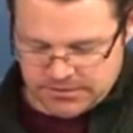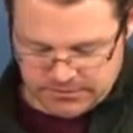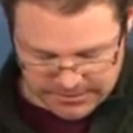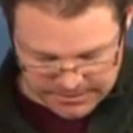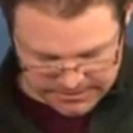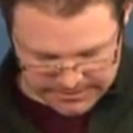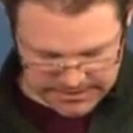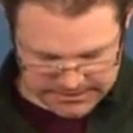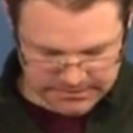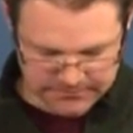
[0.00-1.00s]
So again, it's
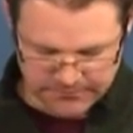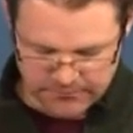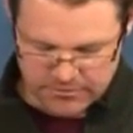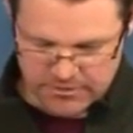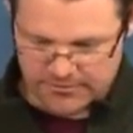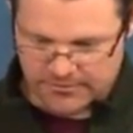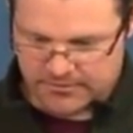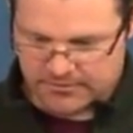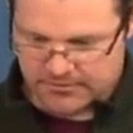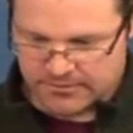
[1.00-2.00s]
asking for
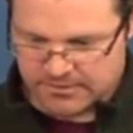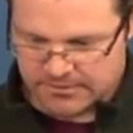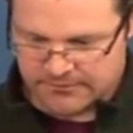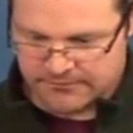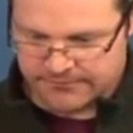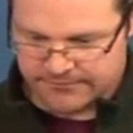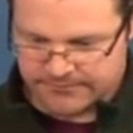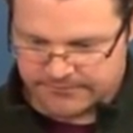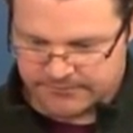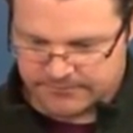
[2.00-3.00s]

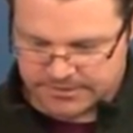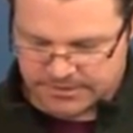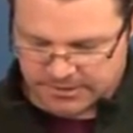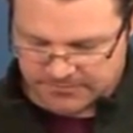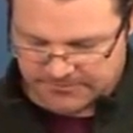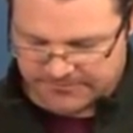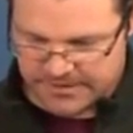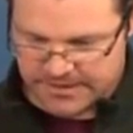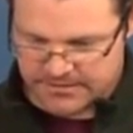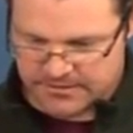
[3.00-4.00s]
midterm and
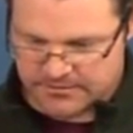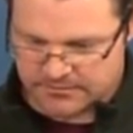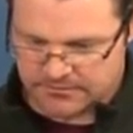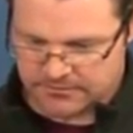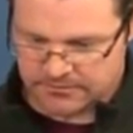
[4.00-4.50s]
final.